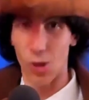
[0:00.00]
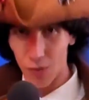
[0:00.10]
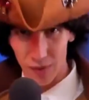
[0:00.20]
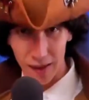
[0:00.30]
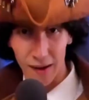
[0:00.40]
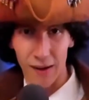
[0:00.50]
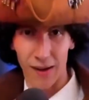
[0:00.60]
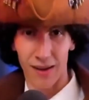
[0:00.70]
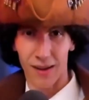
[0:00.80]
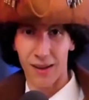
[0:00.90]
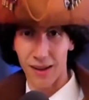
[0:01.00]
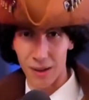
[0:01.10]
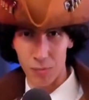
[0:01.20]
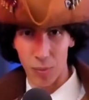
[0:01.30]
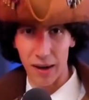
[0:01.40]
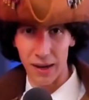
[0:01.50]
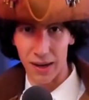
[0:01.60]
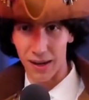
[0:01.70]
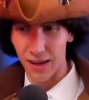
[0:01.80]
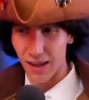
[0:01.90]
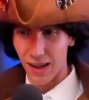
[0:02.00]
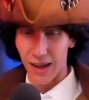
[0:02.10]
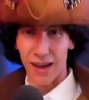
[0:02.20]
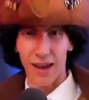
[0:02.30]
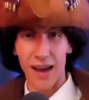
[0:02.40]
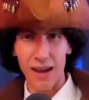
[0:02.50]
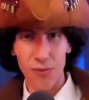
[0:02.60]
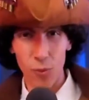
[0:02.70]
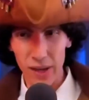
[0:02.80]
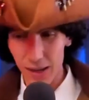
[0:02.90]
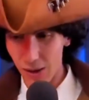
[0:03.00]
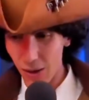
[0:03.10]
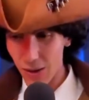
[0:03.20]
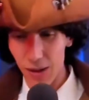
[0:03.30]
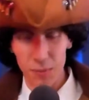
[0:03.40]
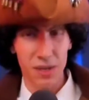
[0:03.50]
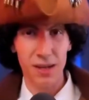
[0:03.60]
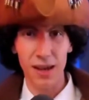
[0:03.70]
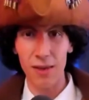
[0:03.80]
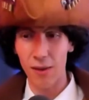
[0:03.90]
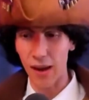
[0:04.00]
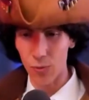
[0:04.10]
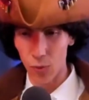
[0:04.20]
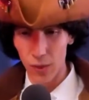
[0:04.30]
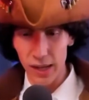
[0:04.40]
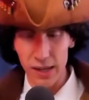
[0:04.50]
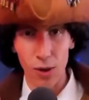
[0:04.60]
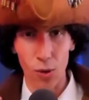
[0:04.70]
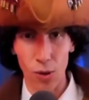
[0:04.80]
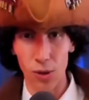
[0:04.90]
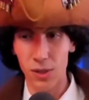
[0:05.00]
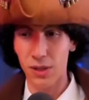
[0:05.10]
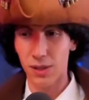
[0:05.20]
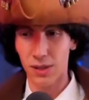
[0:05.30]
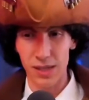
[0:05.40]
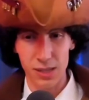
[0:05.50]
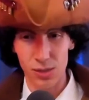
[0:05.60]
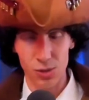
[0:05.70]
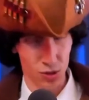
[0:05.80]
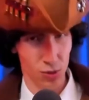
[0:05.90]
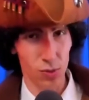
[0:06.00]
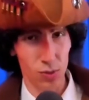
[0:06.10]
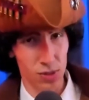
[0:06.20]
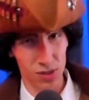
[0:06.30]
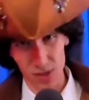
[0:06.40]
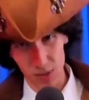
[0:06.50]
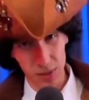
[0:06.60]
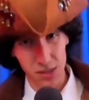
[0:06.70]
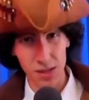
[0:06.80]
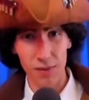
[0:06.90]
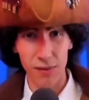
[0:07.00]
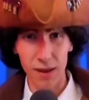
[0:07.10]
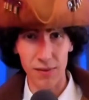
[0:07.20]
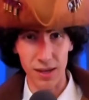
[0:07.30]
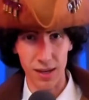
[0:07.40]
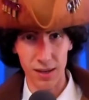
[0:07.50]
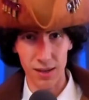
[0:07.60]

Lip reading: over there in Britain. And if we can all come together and really hold these truths to be self-evident,